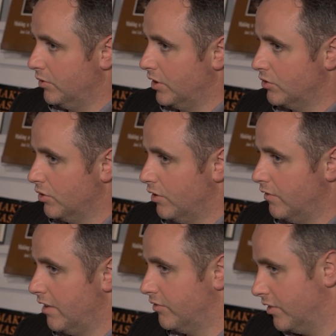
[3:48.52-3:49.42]
building, sort
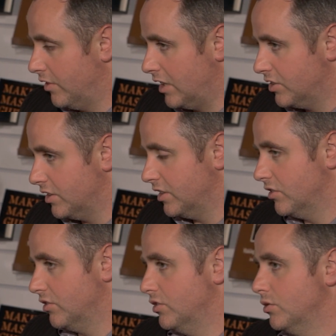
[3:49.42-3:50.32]
of after that
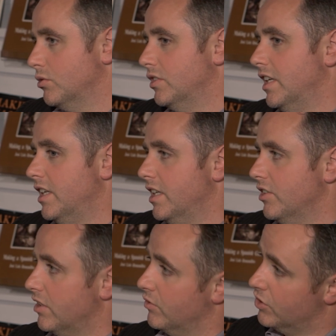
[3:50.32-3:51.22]
studies on his own,
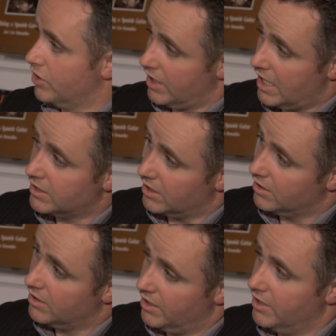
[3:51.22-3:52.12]
he travelled to Granada,
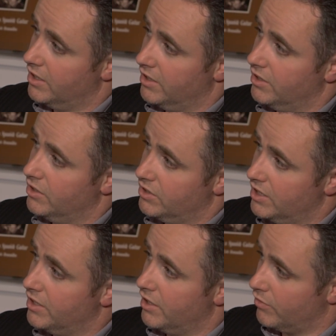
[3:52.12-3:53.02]
and he and he,
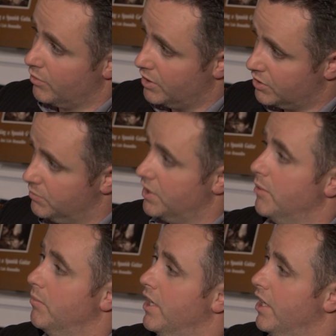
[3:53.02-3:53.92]
stayed there for quite some
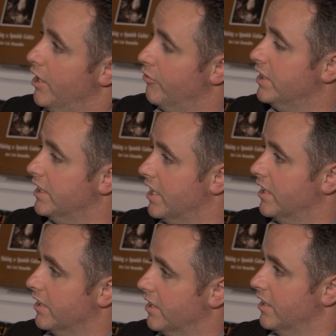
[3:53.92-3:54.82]
time, really
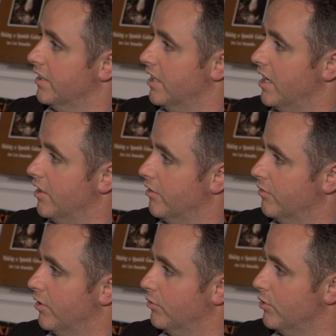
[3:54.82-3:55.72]
learning the, the art
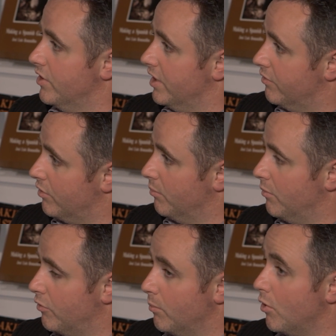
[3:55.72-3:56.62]
of, of lutherie
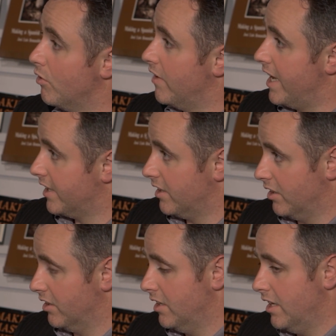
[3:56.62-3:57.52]
from from Rolf
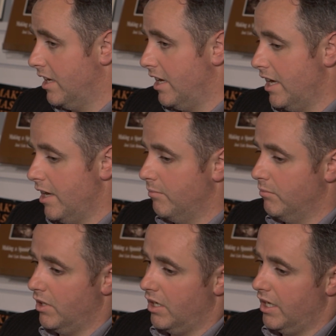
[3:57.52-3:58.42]
Eichinger
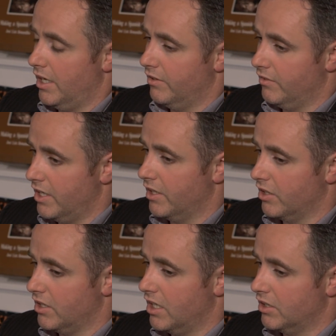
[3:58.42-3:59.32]
um, uh, there in
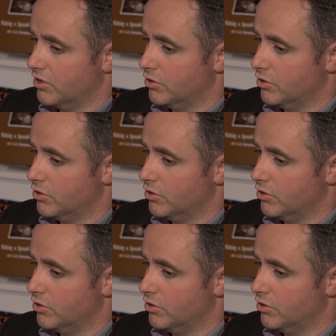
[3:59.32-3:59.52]
Granada.